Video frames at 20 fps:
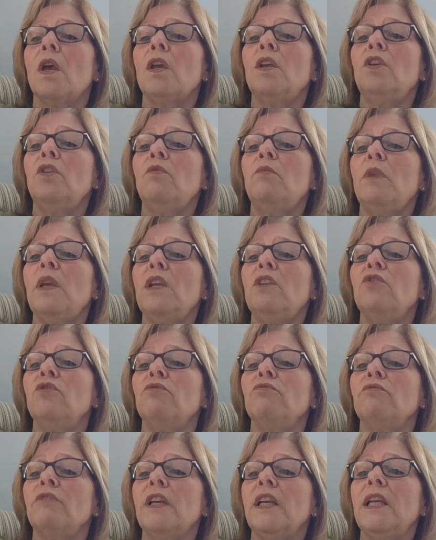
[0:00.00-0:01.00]
"You mean
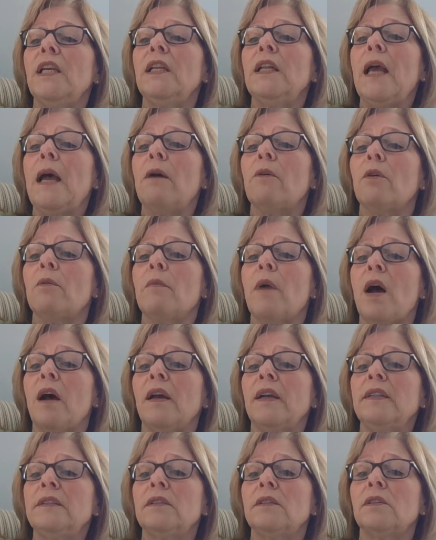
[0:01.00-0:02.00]
you read our
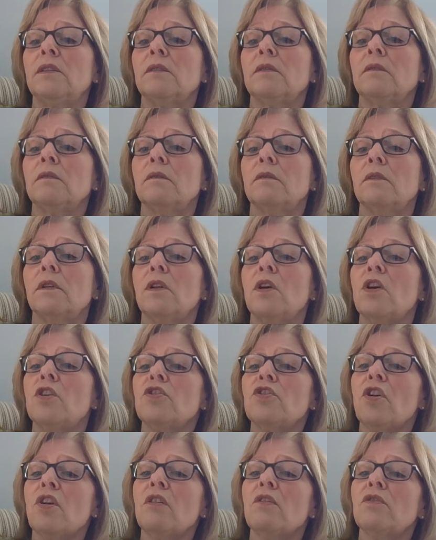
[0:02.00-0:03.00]
minds?"
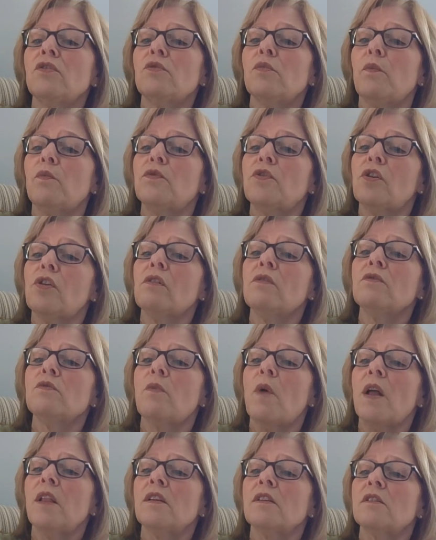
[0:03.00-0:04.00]
Charles
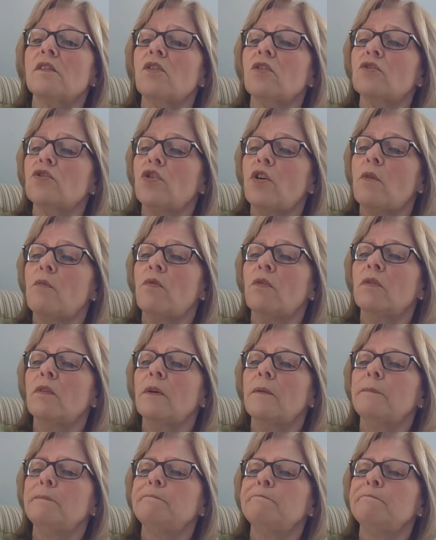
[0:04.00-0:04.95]
Wallace looked troubled.